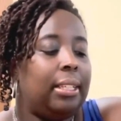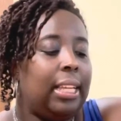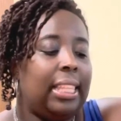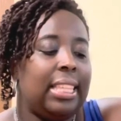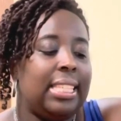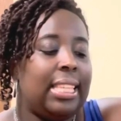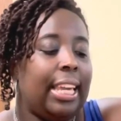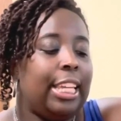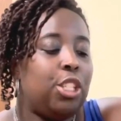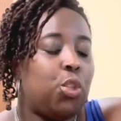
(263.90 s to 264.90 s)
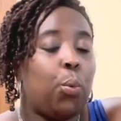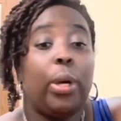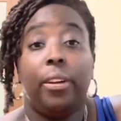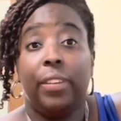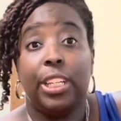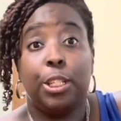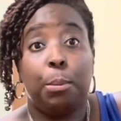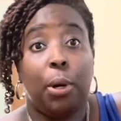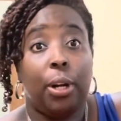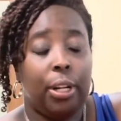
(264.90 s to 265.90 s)
at the second 12-inch
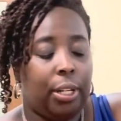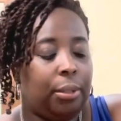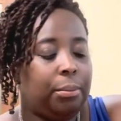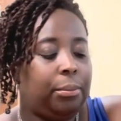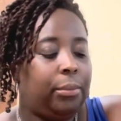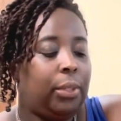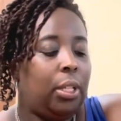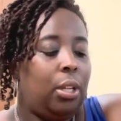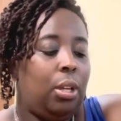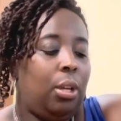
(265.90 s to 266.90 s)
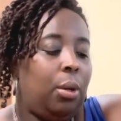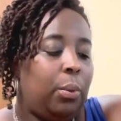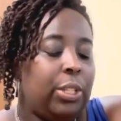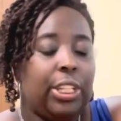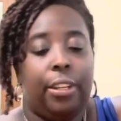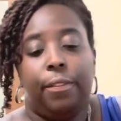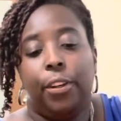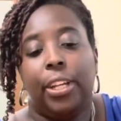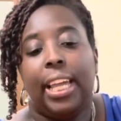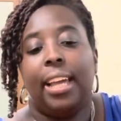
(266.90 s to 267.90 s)
mark, which if you're
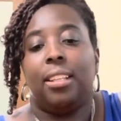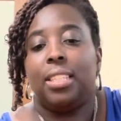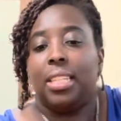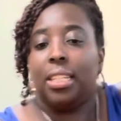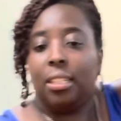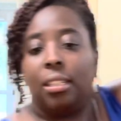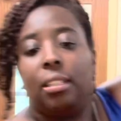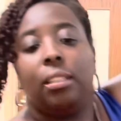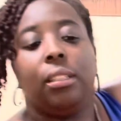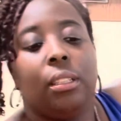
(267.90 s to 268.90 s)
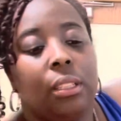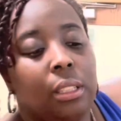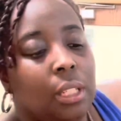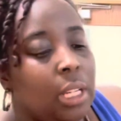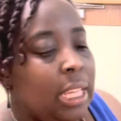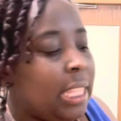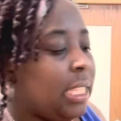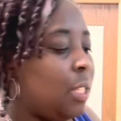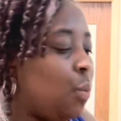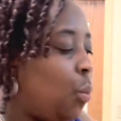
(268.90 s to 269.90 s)
counting, this
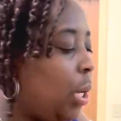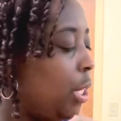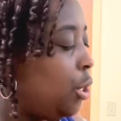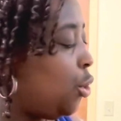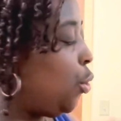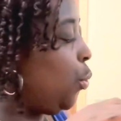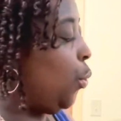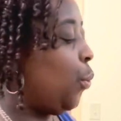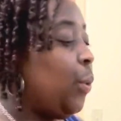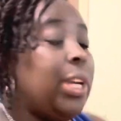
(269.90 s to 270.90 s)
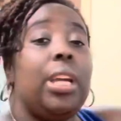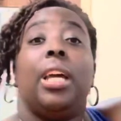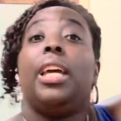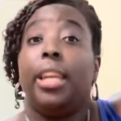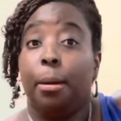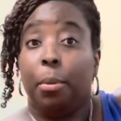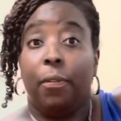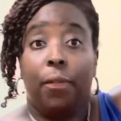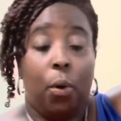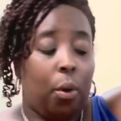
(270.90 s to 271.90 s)
is 1, 2, 3, number
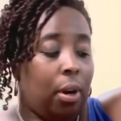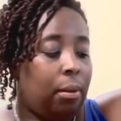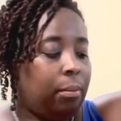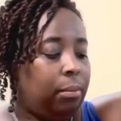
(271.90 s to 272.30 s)
4.